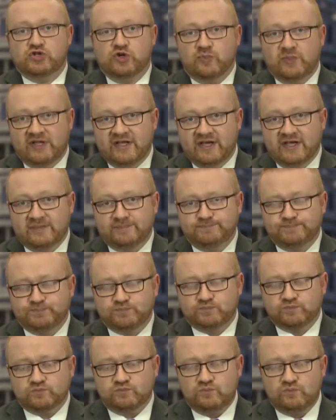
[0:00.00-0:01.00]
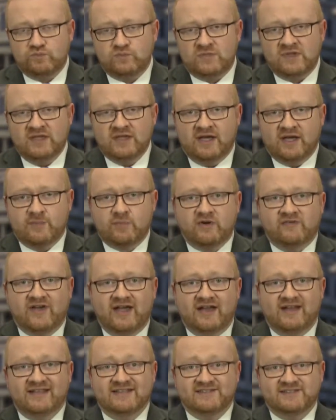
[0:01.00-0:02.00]
plan,
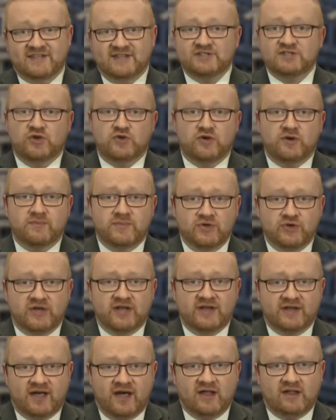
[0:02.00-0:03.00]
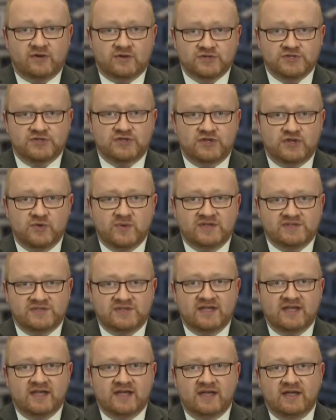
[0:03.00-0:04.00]
providing $600 million to
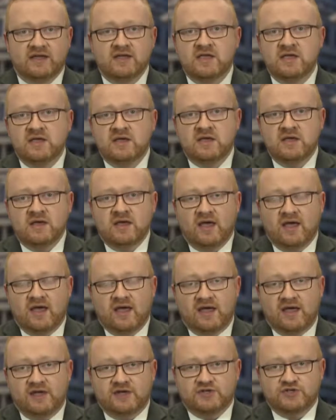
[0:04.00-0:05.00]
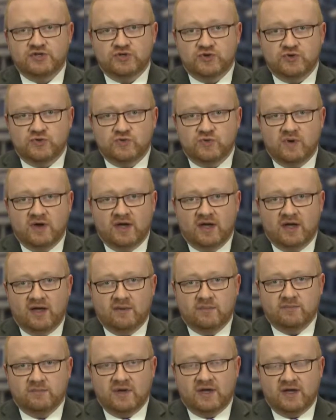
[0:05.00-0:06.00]
USDA
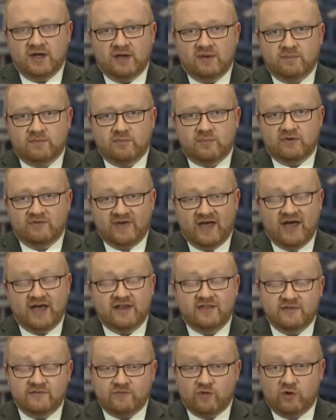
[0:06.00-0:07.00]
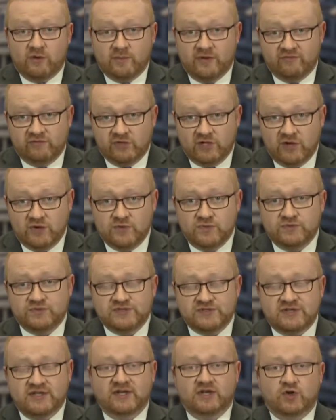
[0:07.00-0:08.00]
to provide in the form of
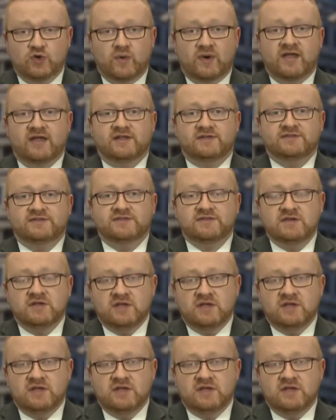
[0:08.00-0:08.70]
loans and grants